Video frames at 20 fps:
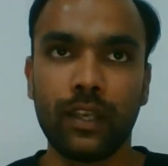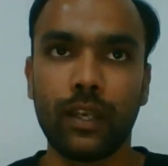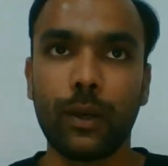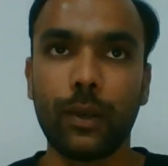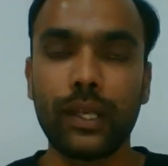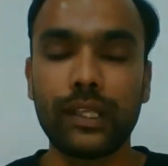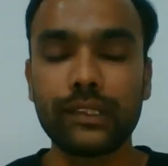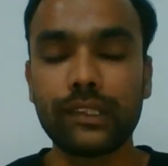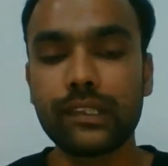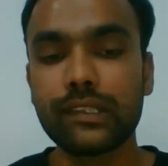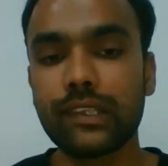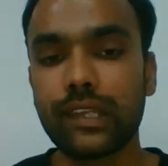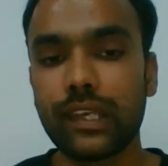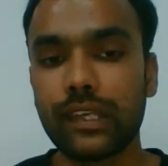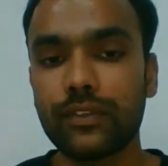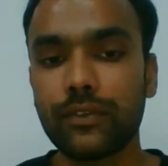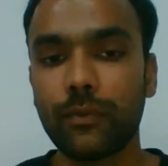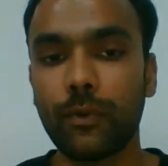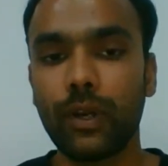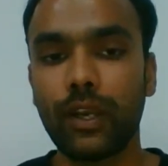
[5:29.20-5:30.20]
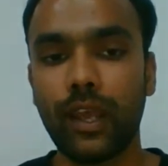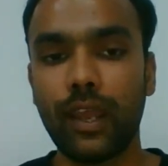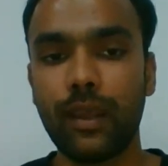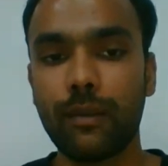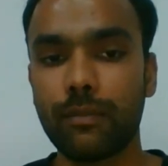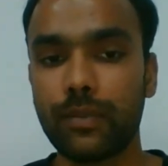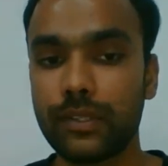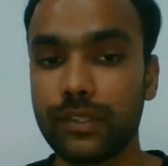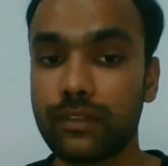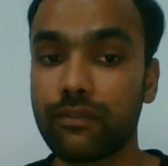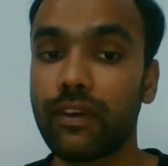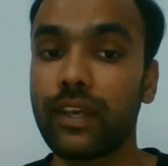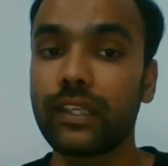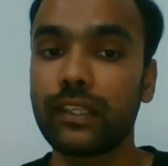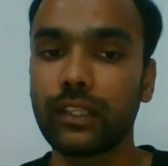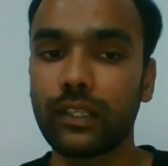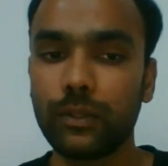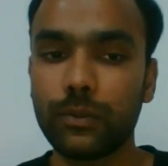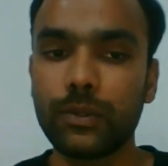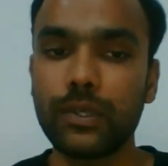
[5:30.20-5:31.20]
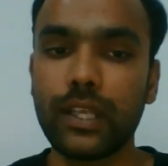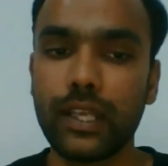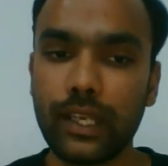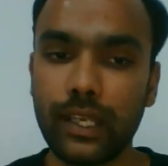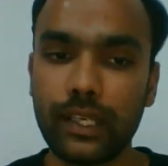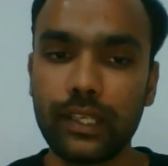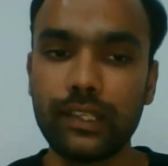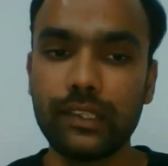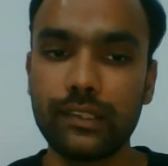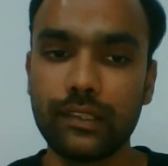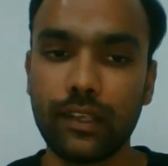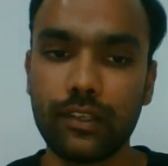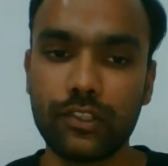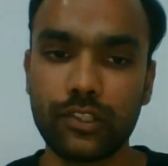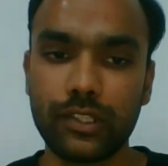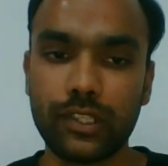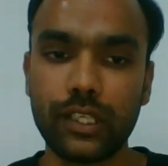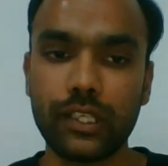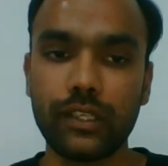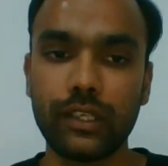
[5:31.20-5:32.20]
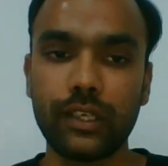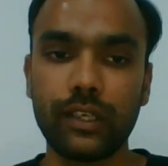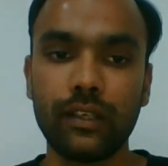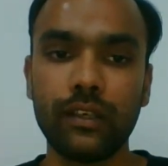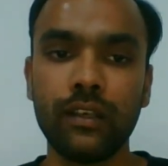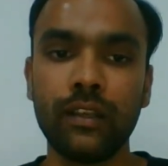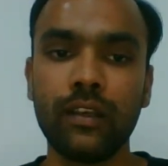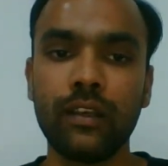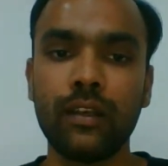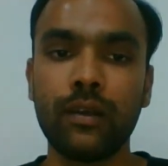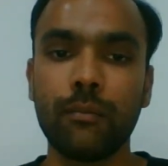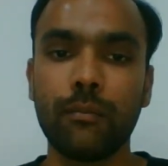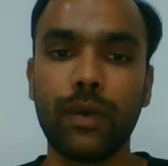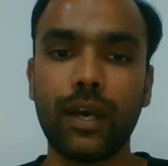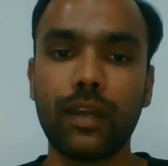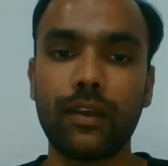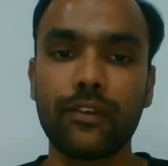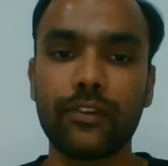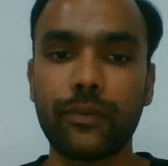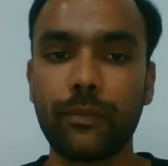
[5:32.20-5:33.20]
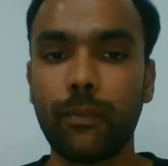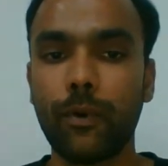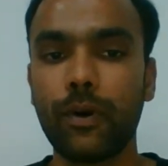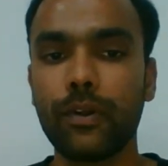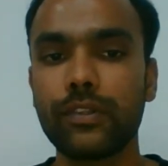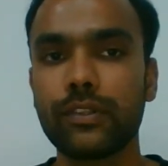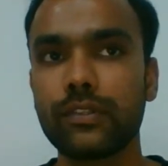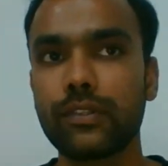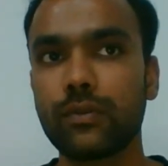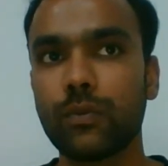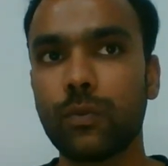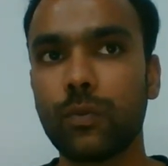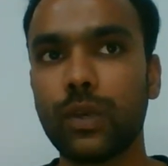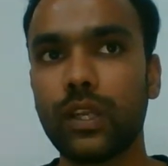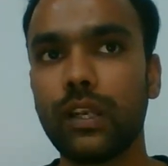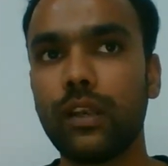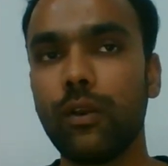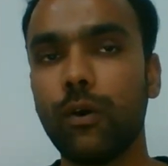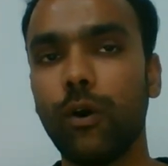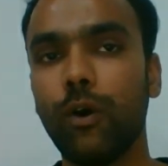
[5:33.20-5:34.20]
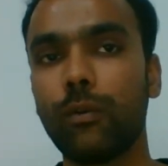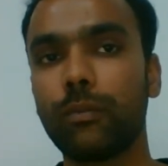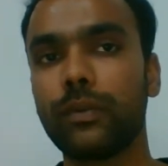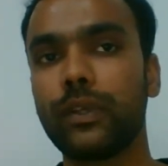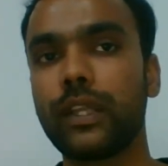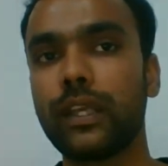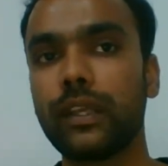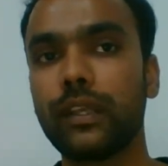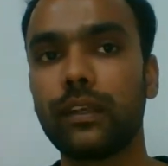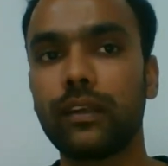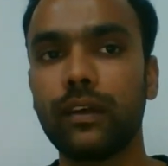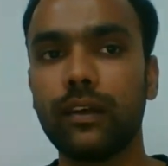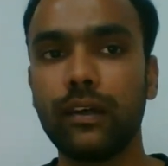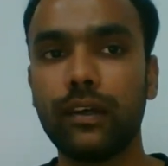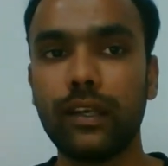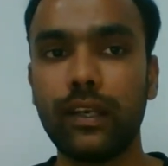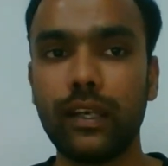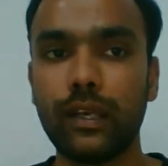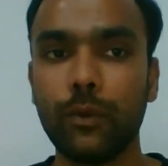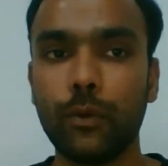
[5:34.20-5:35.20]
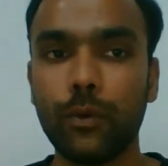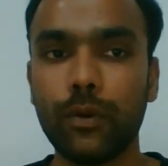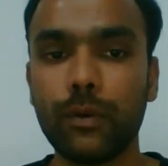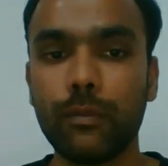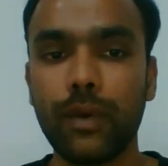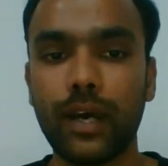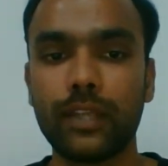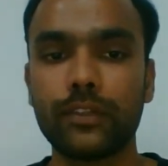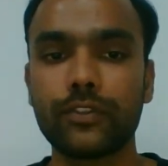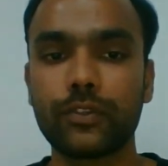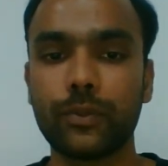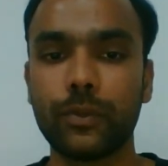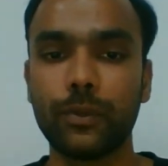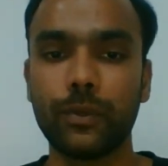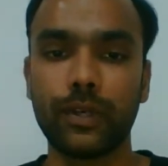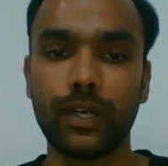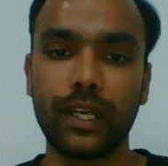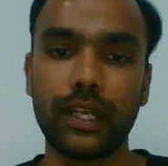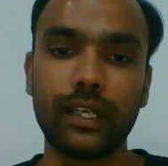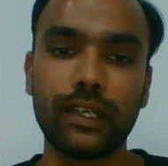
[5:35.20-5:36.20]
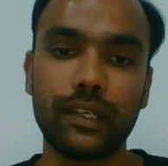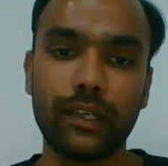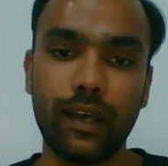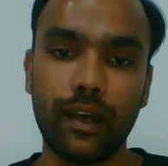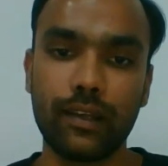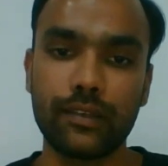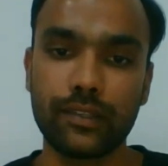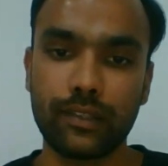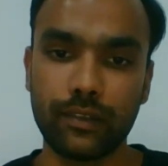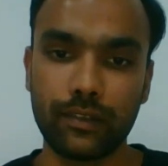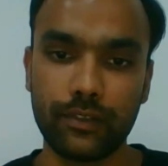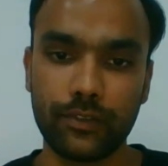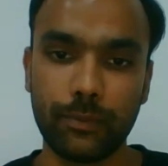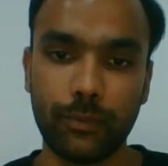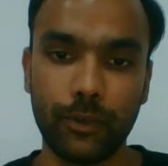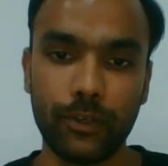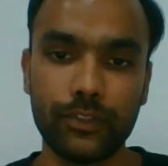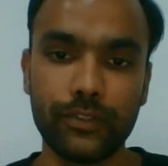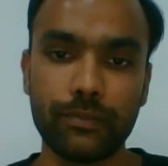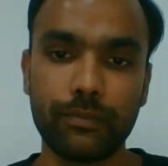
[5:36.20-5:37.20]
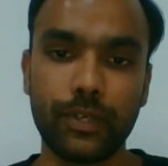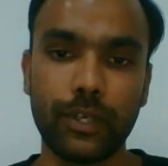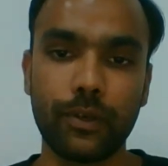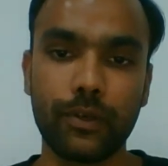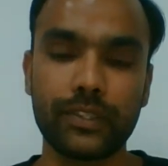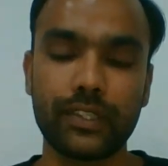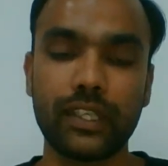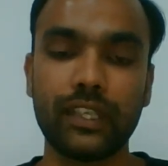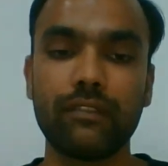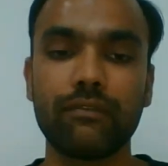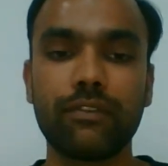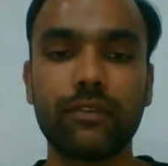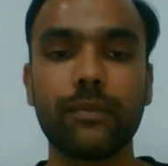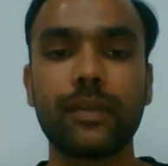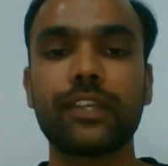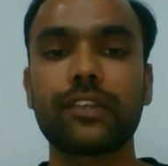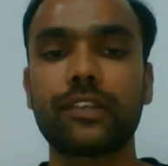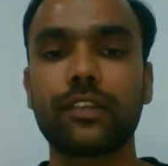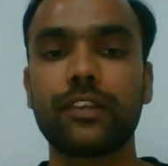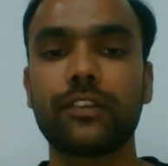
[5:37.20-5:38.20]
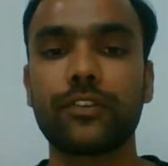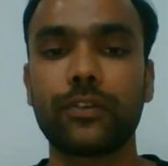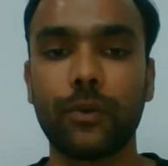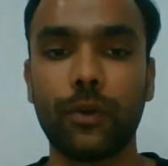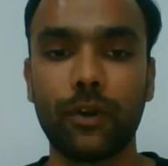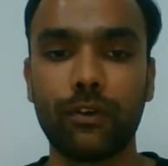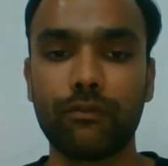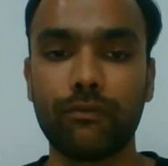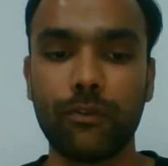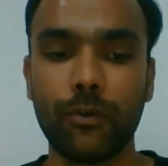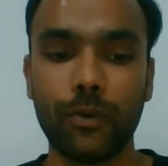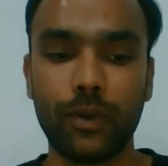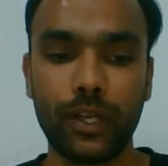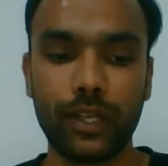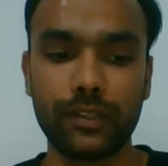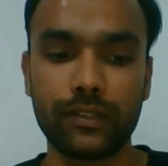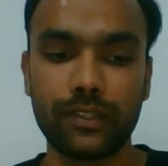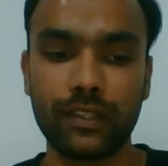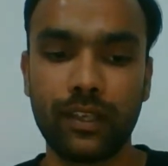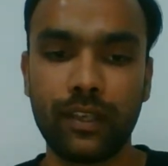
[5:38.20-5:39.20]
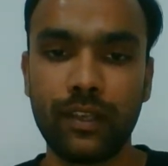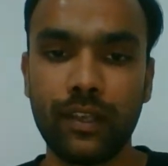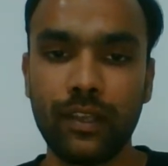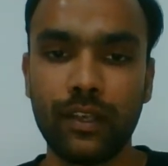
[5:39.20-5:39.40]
Now, in this case, what happens if I include any such detail? My response will obtain a lower band score in task response because information is not focused.